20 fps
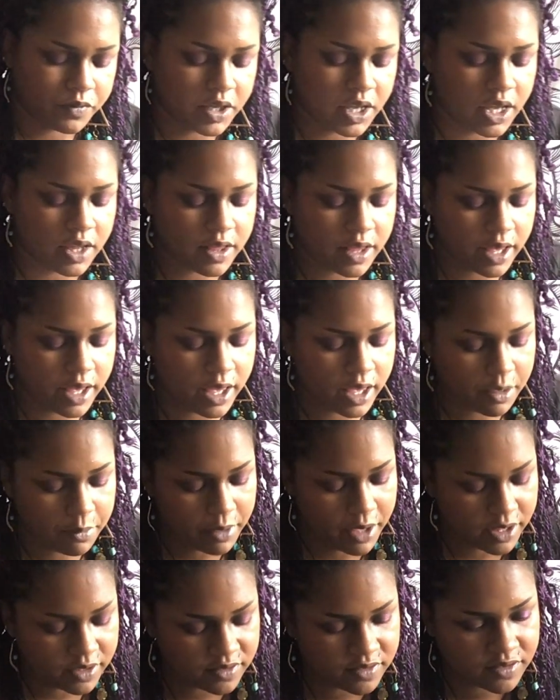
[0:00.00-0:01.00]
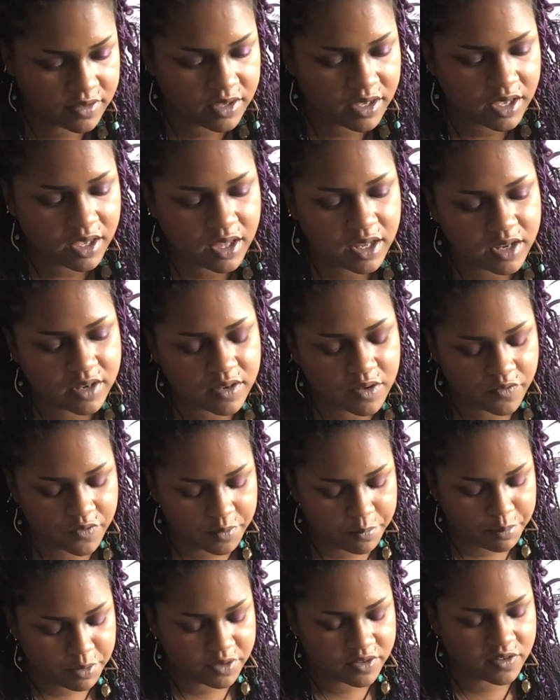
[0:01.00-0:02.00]
Yeah, the Hangman, see it in a
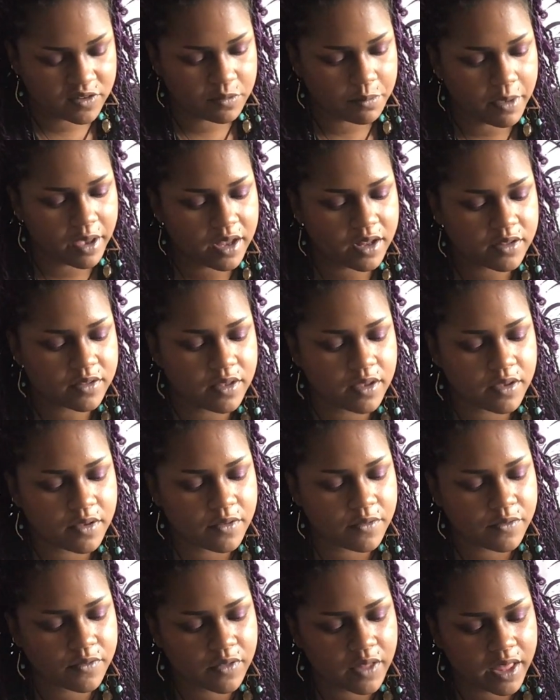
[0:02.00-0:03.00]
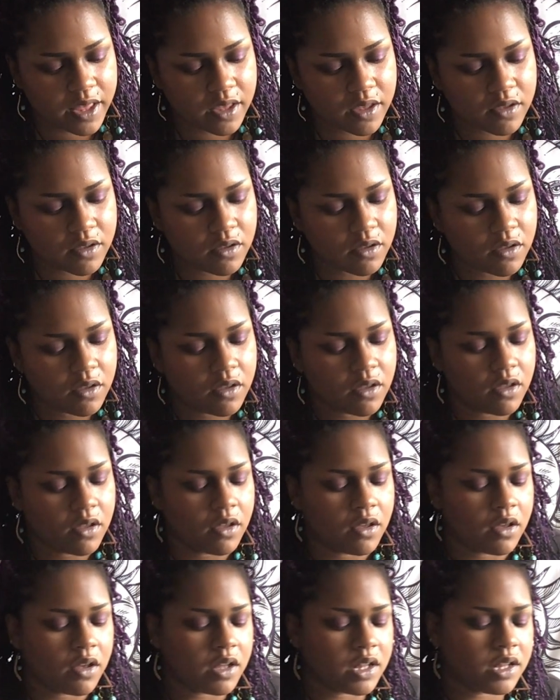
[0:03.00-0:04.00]
different perspective, like,
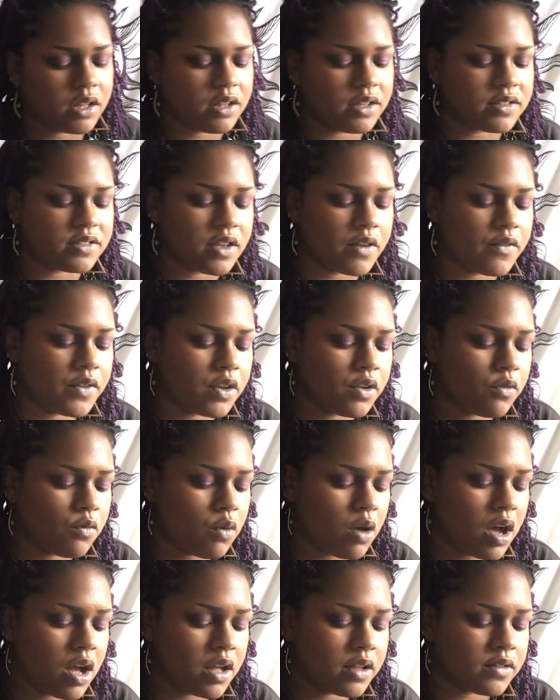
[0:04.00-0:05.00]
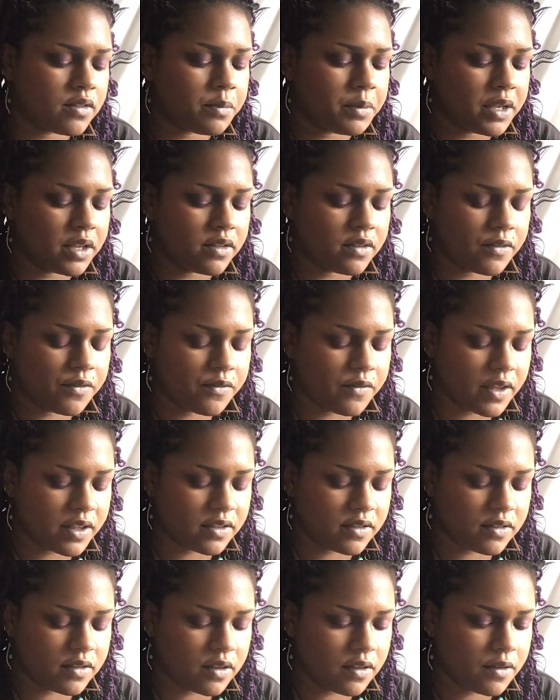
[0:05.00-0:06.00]
and then the 7 of Wands, being
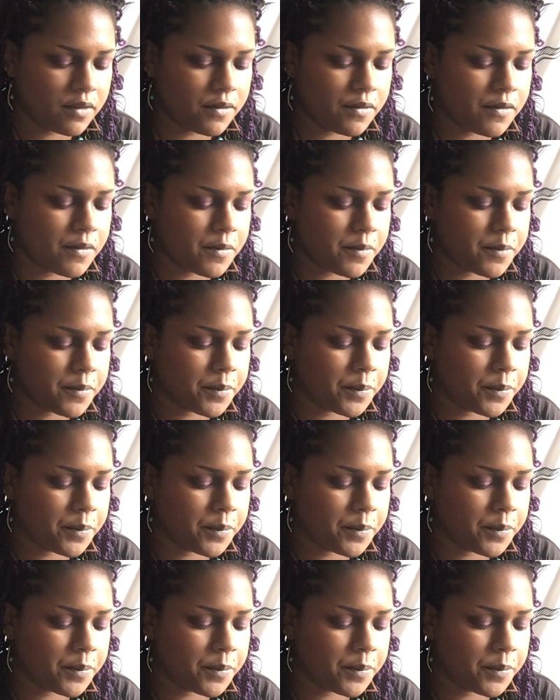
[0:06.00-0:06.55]
defensive.